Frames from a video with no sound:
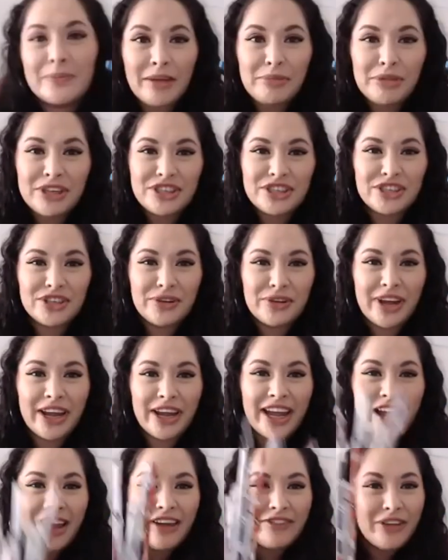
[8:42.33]
me too. I
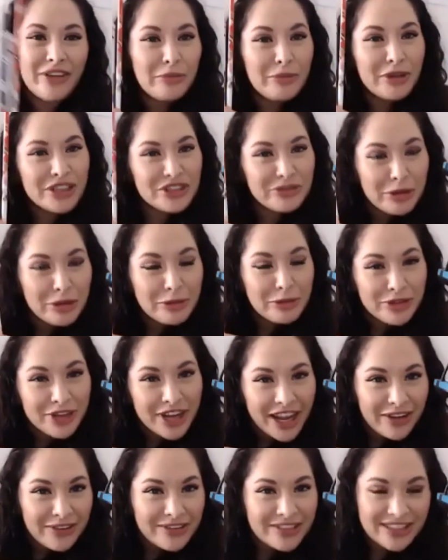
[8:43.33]
have a bunch of paper
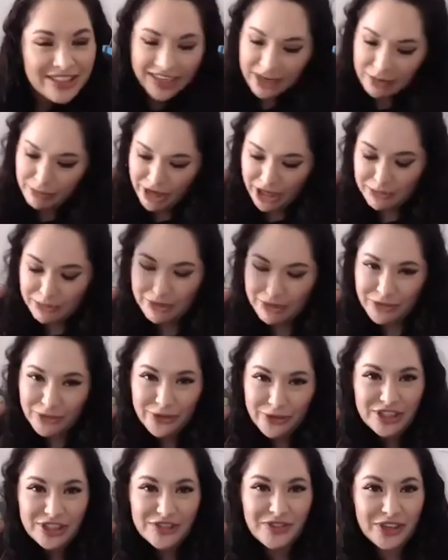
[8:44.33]
dowels that I made before
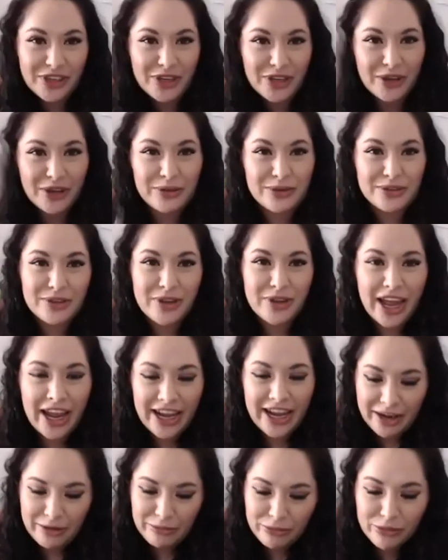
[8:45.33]
this video, so I
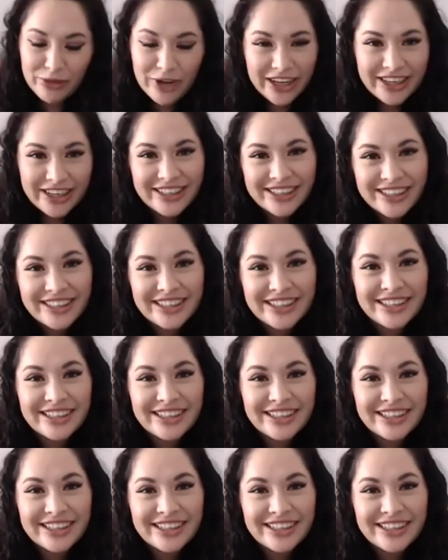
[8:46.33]
am ready.